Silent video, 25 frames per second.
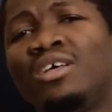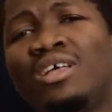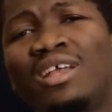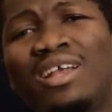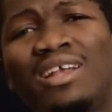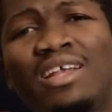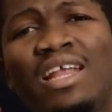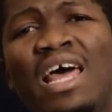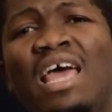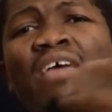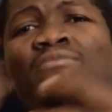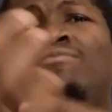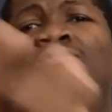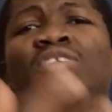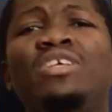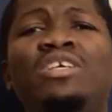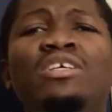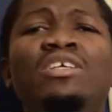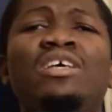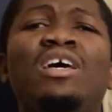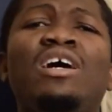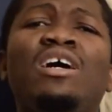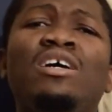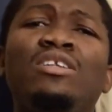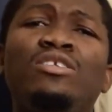
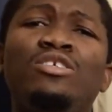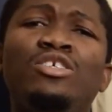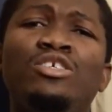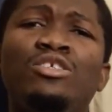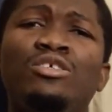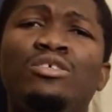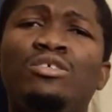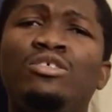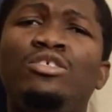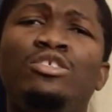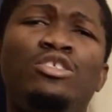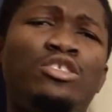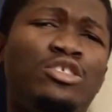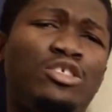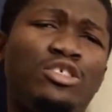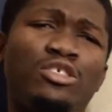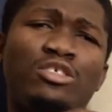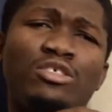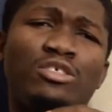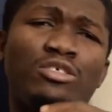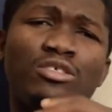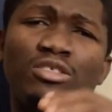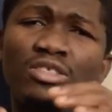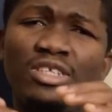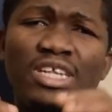lively, and you
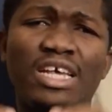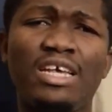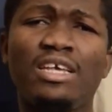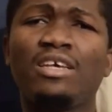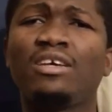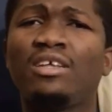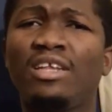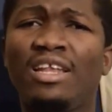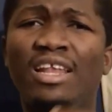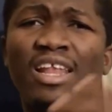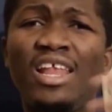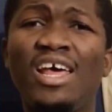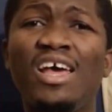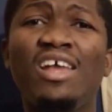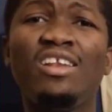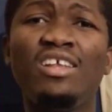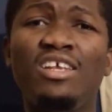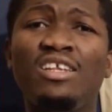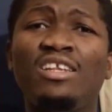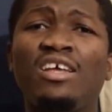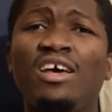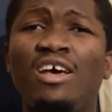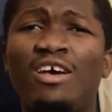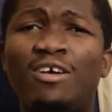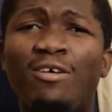just like
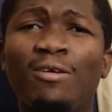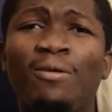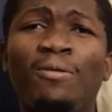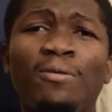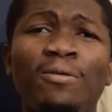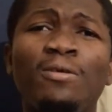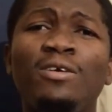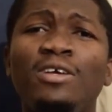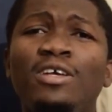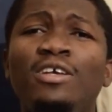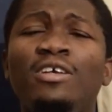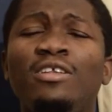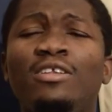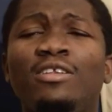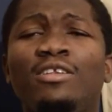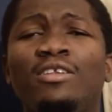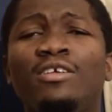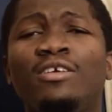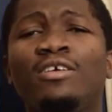learning and growing.